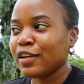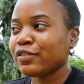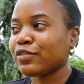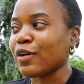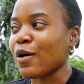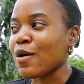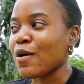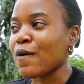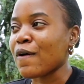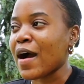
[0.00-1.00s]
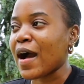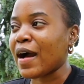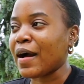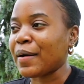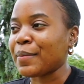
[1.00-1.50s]
So
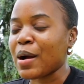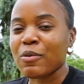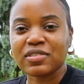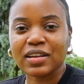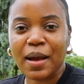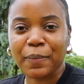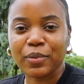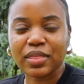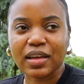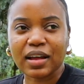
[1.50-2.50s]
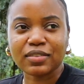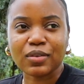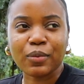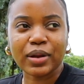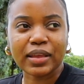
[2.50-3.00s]
I wasn't happy with that, so I went